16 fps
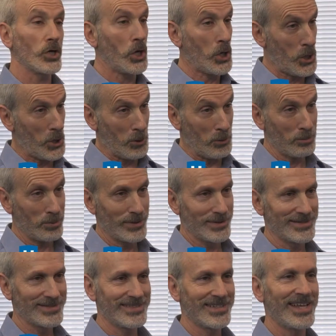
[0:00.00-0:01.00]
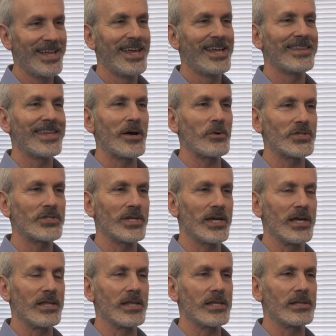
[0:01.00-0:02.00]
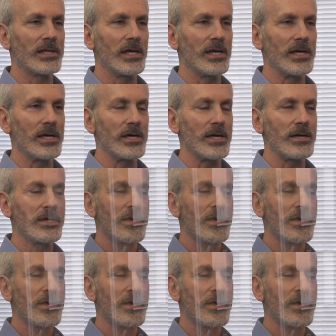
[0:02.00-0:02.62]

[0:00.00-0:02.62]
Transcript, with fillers: hope they would say that they